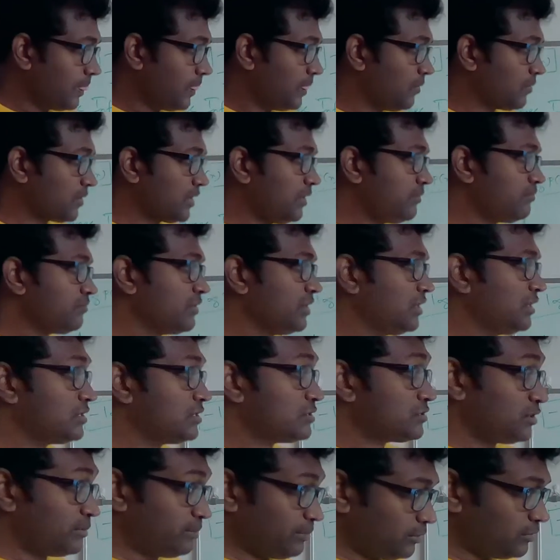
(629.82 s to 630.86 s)
Okay,
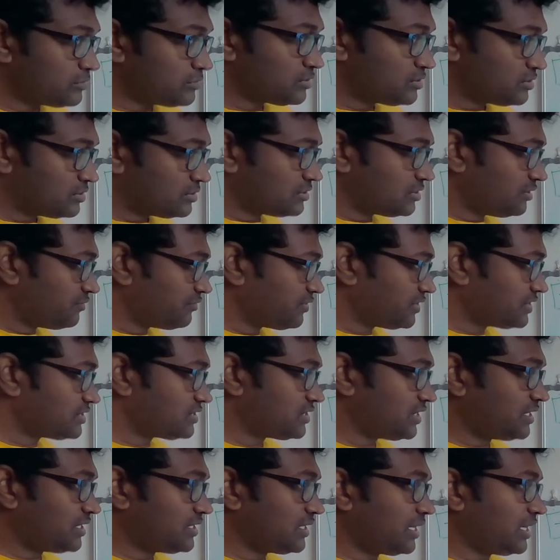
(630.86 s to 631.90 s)
suppose if I
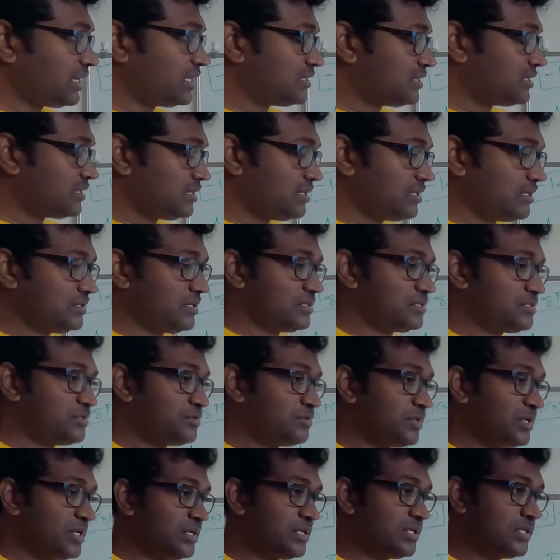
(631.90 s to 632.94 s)
say that the
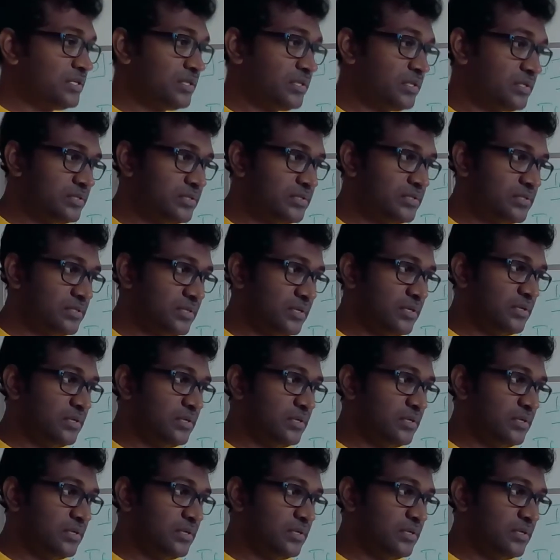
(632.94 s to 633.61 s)
student his